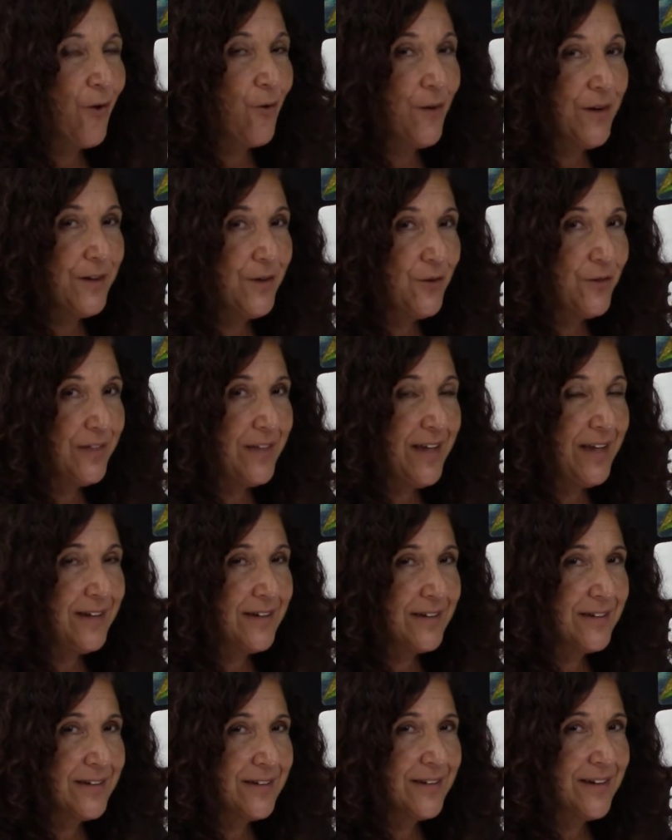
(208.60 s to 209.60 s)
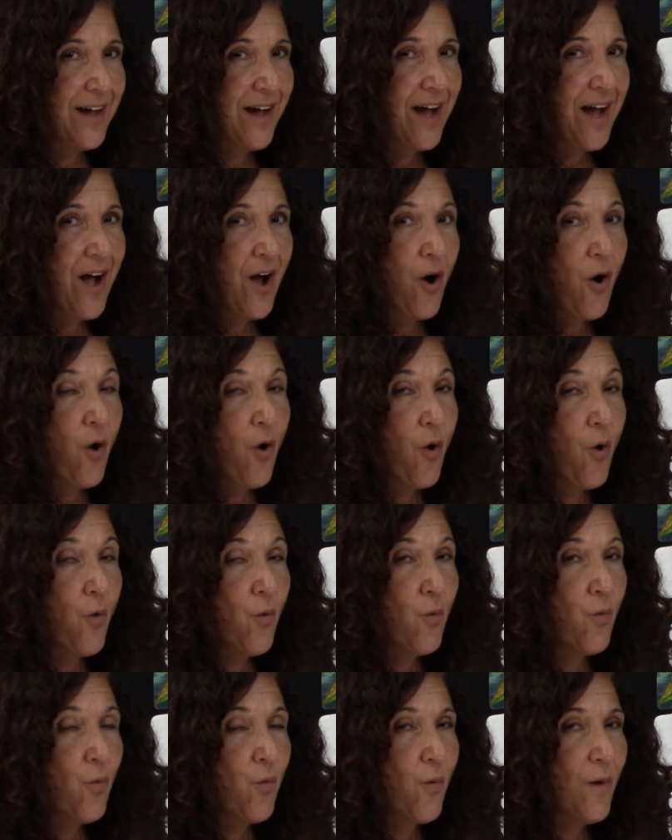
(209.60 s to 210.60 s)
what do you think?
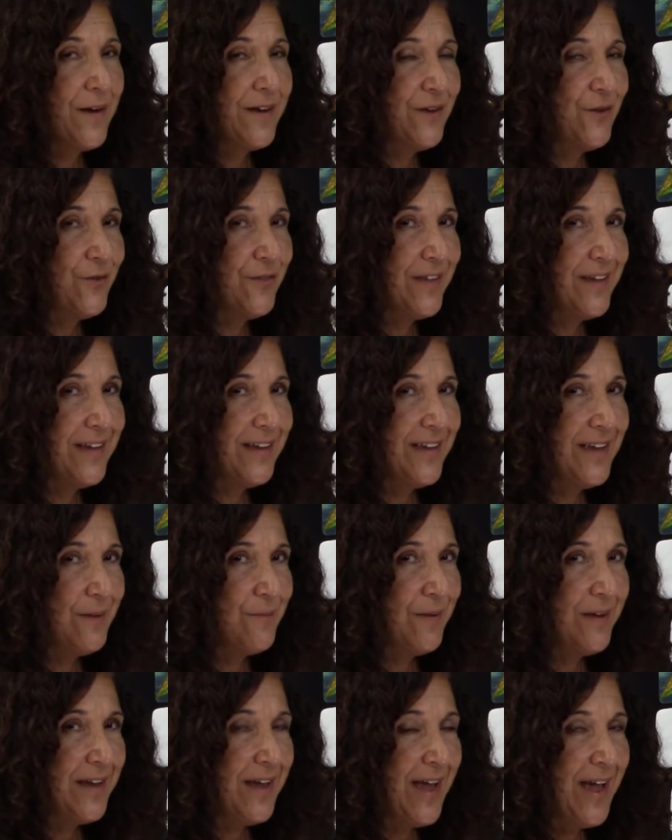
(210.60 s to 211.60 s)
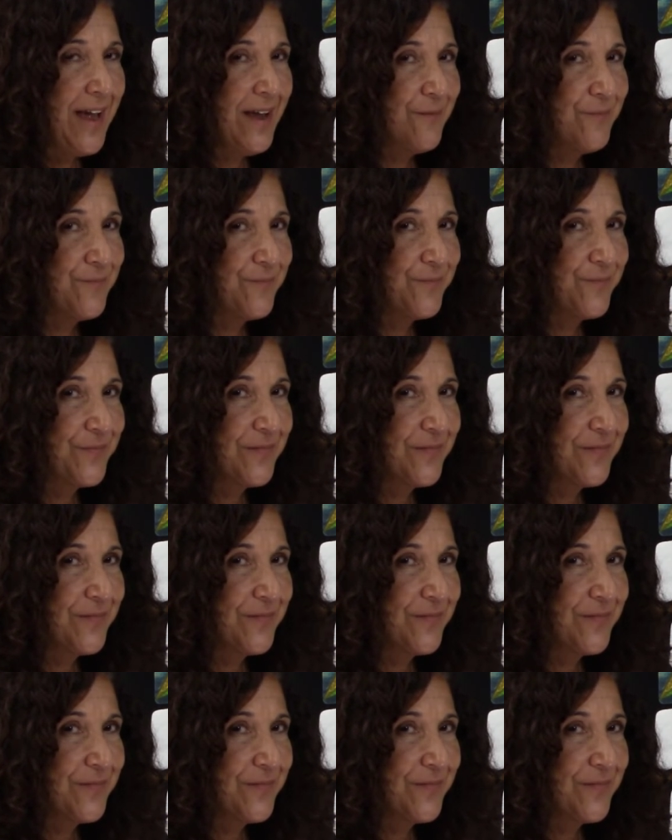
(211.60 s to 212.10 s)
What do you think he became?